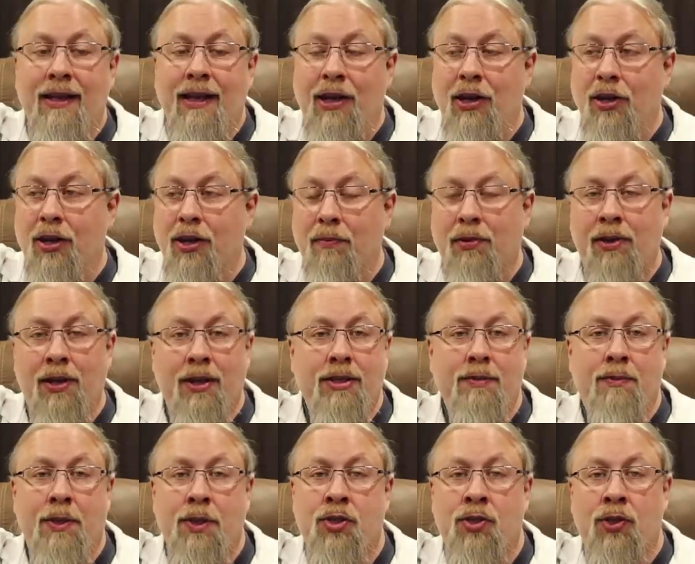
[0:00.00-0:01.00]
and you can plug
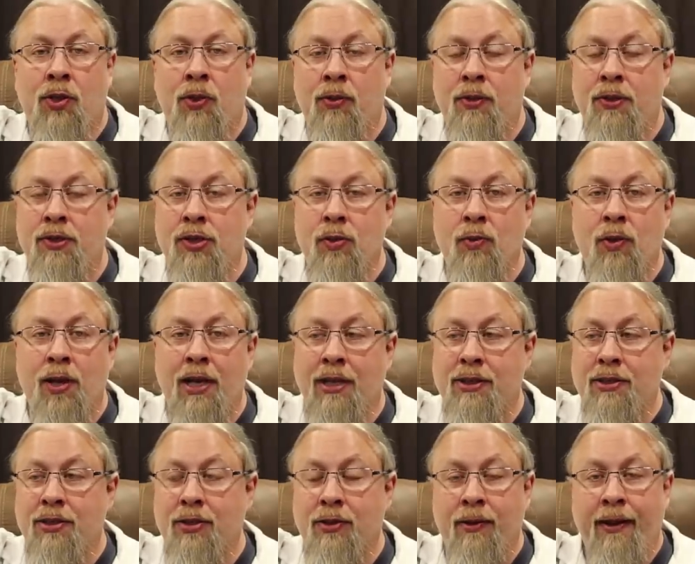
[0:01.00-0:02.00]
as much solar as you want
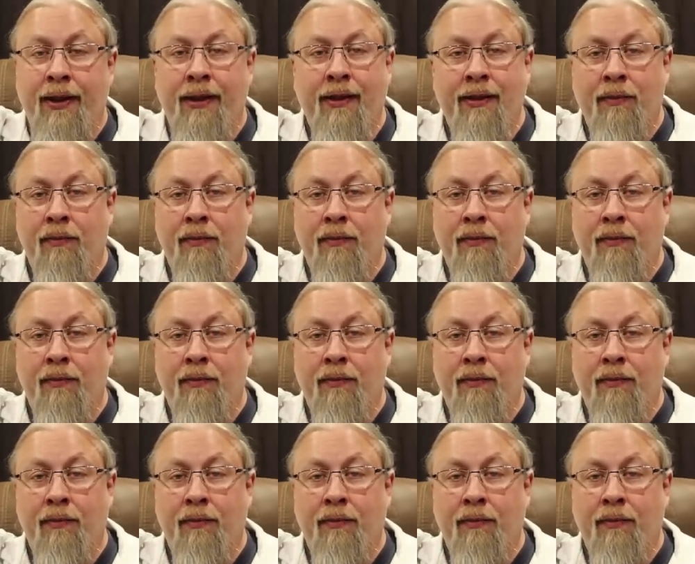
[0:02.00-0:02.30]
into it.